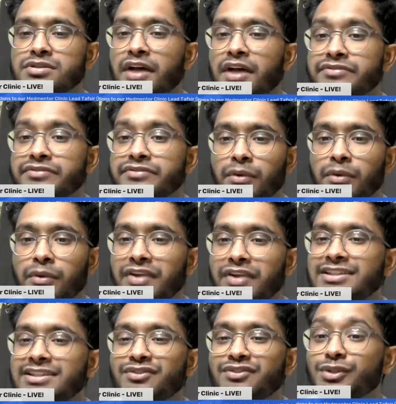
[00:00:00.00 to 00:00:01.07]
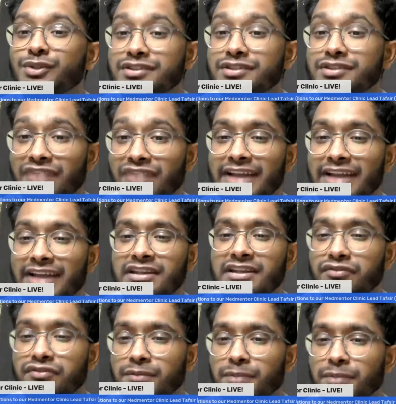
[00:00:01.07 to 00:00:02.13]
nerves were very difficult to find in
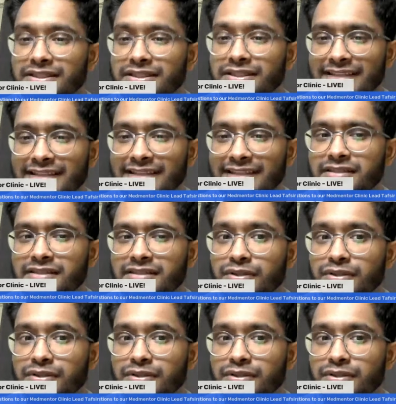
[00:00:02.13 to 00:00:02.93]
a full body dissection,